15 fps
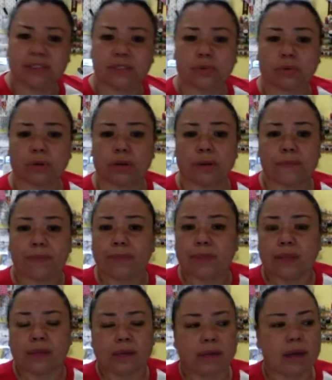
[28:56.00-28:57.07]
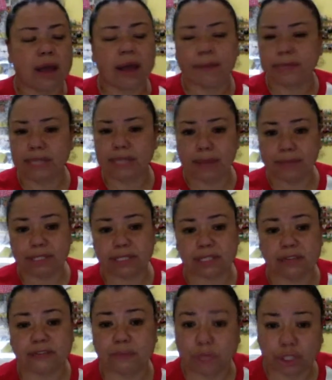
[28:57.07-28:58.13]
or Hobby Lobby and
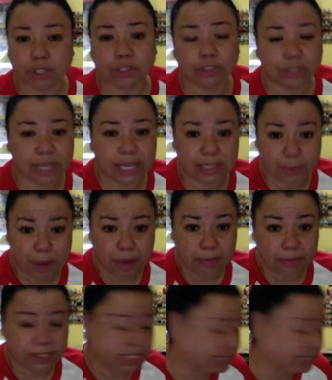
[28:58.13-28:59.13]
stuff, I'm sure you guys probably